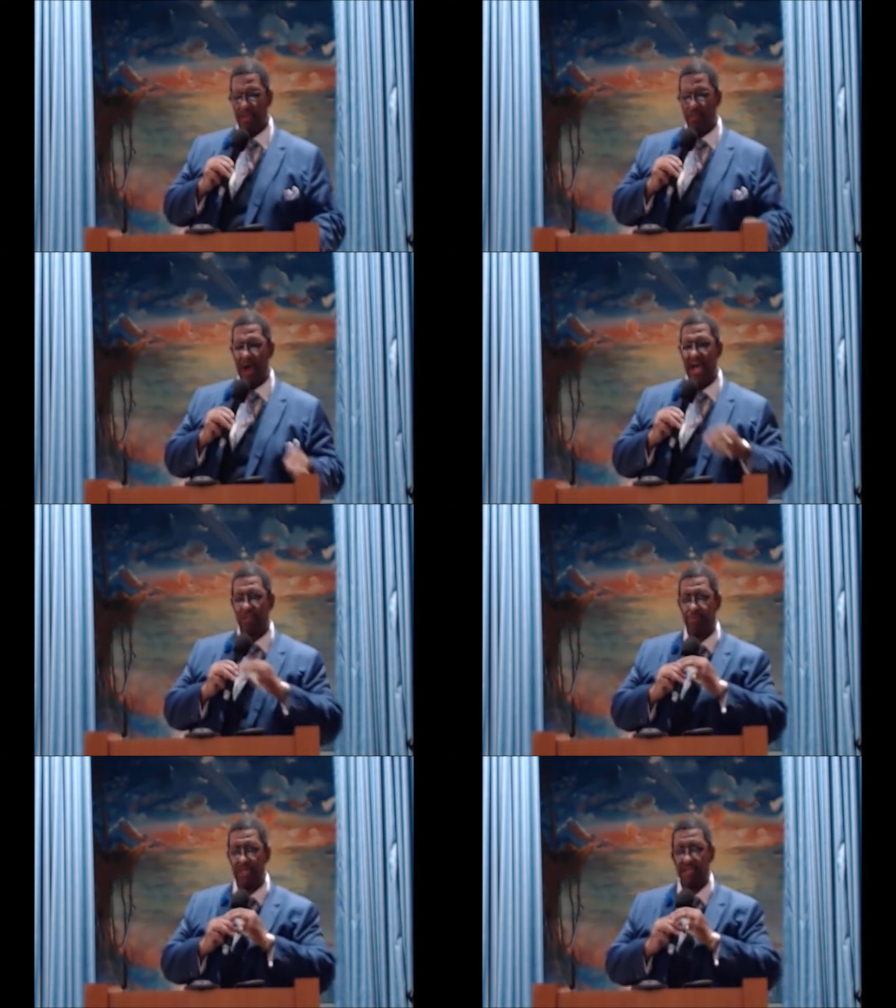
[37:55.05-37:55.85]
The wise
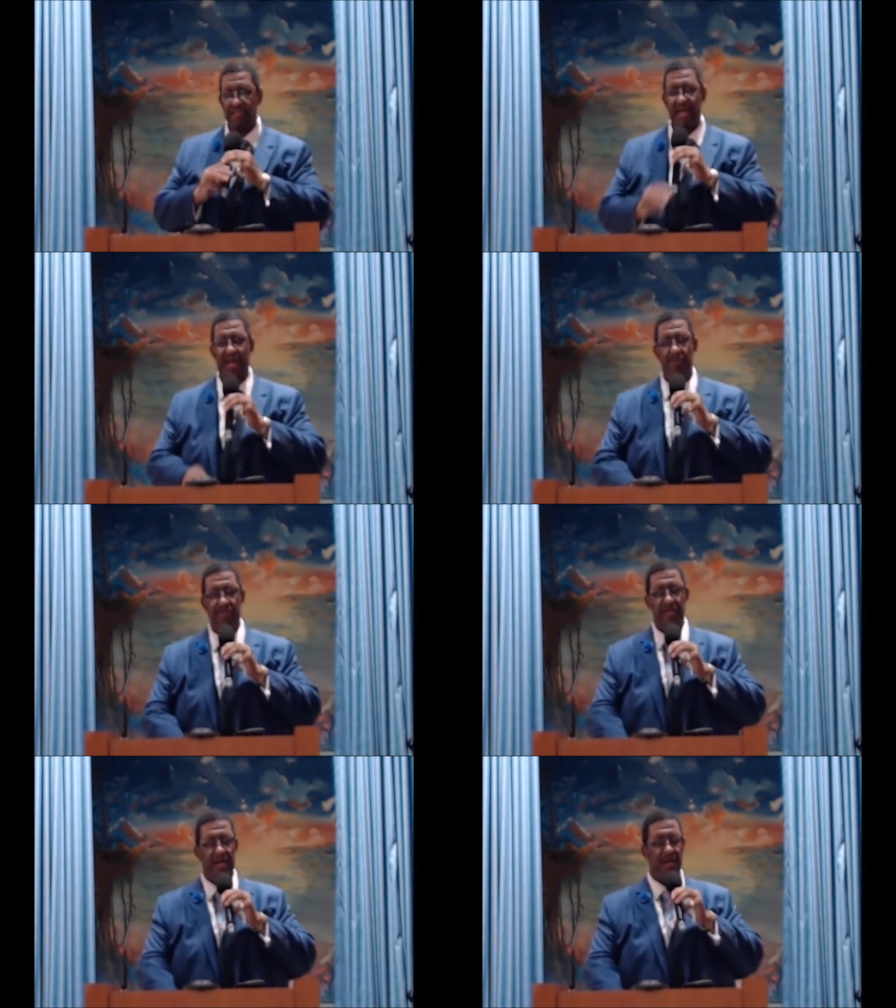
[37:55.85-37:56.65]
preacher Solomon
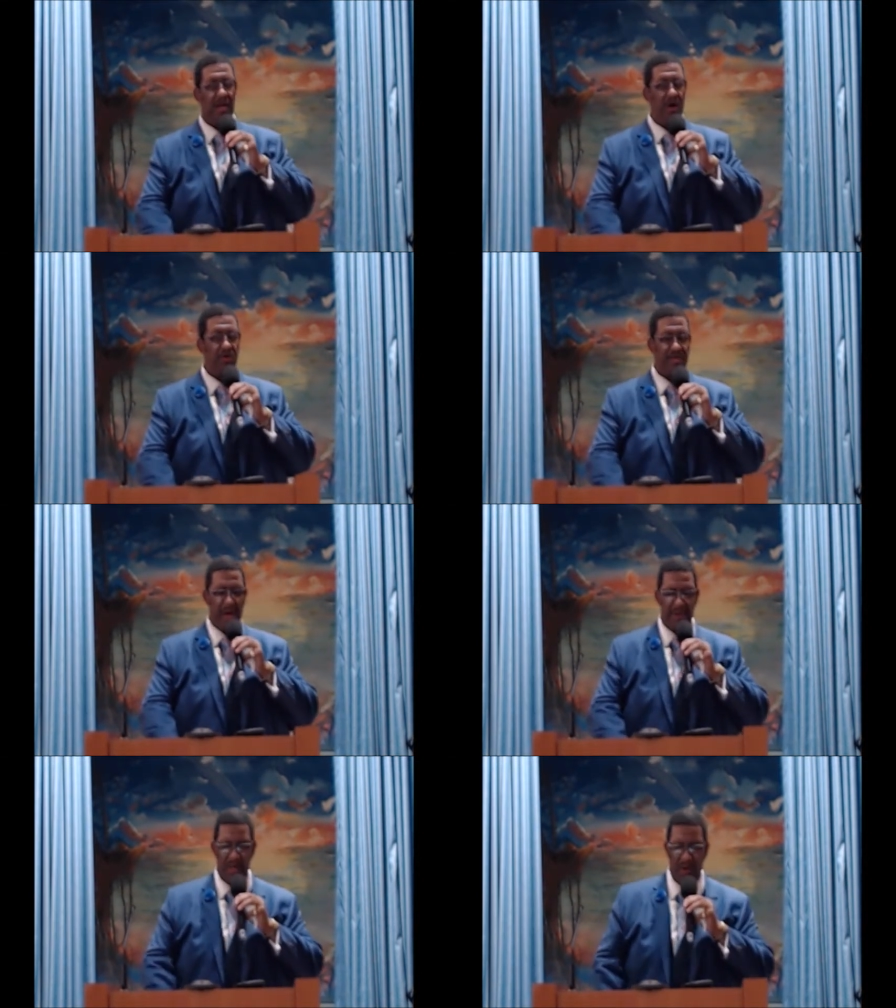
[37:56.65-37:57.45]
said in a long
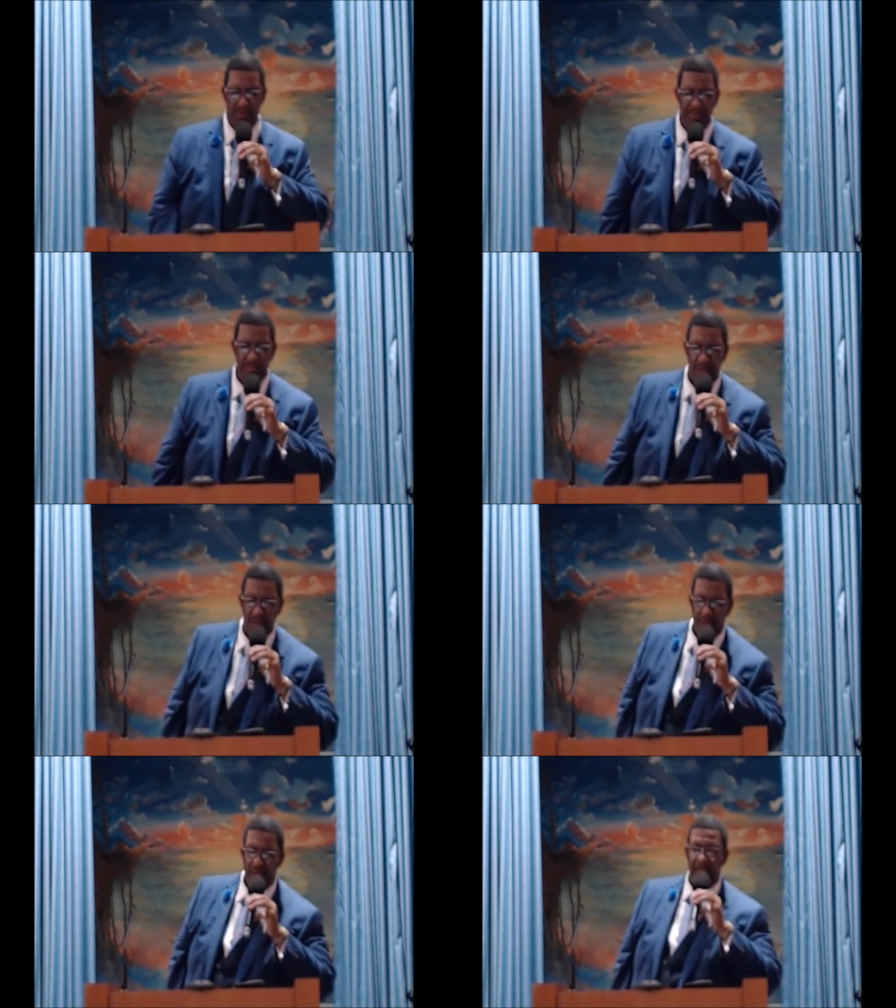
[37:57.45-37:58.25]
time ago,
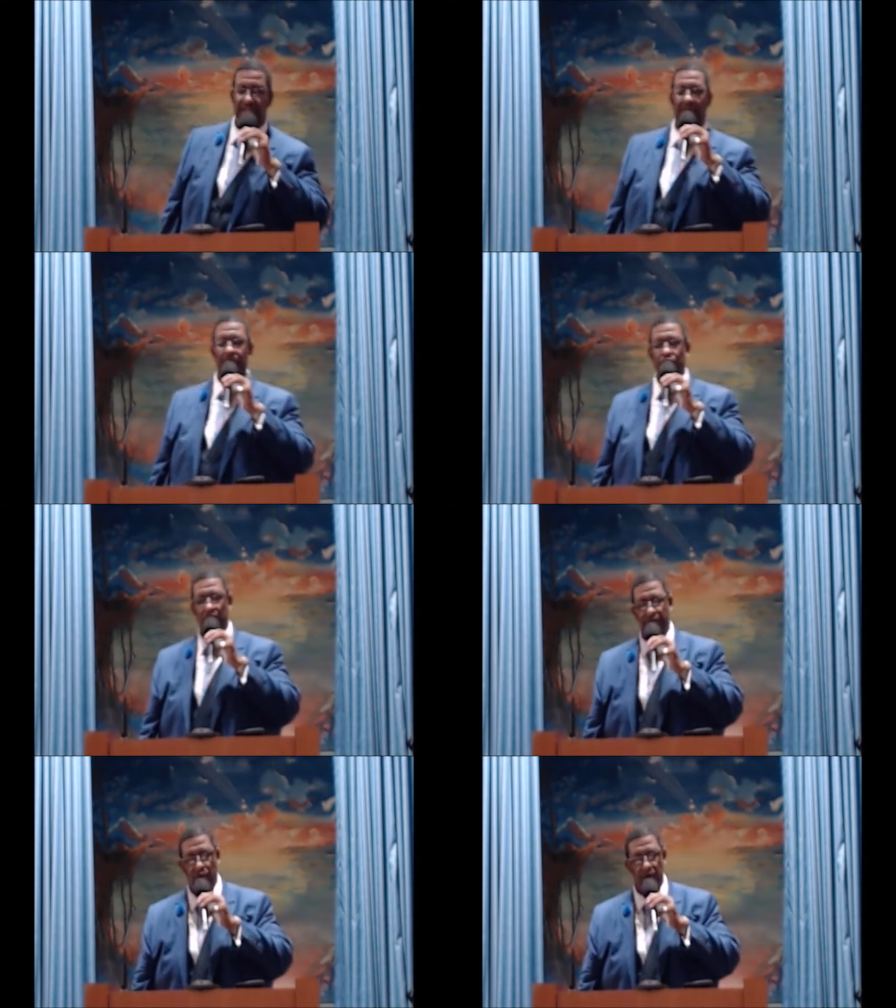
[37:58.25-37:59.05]
in Solomon
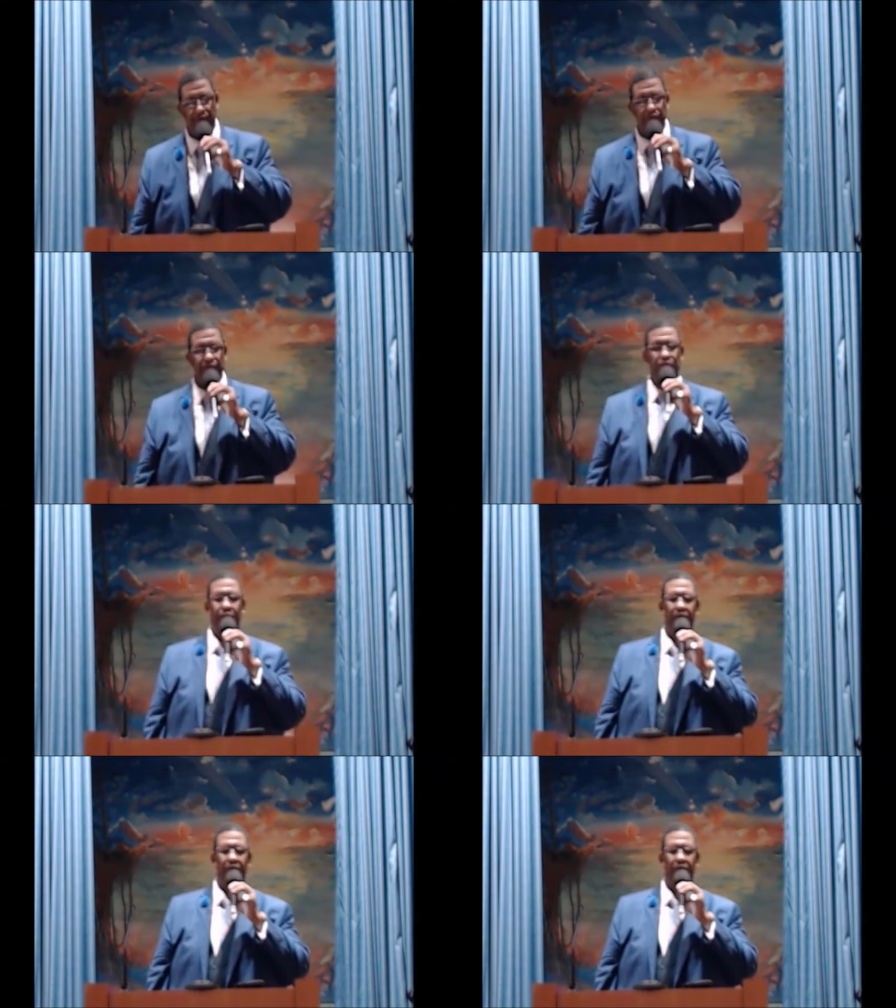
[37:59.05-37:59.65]
24, and verses 3